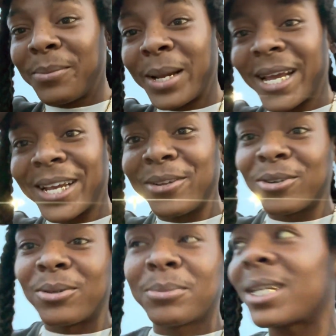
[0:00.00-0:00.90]
man, you
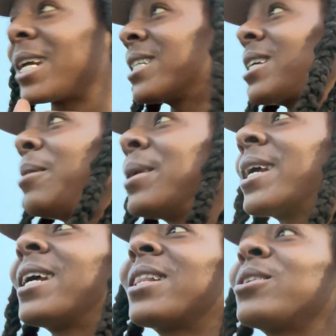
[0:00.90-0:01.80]
know what I'm saying? It's coming
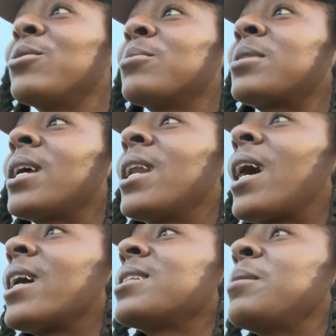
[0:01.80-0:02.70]
together, you know what I'm saying?
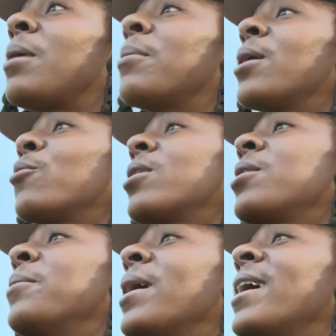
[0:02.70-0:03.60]
Like I see my buddy, what
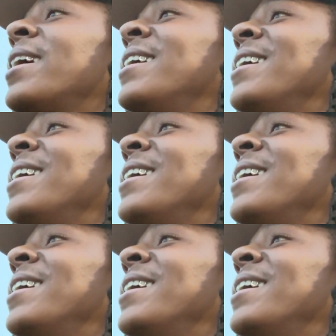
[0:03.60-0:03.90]
up, man?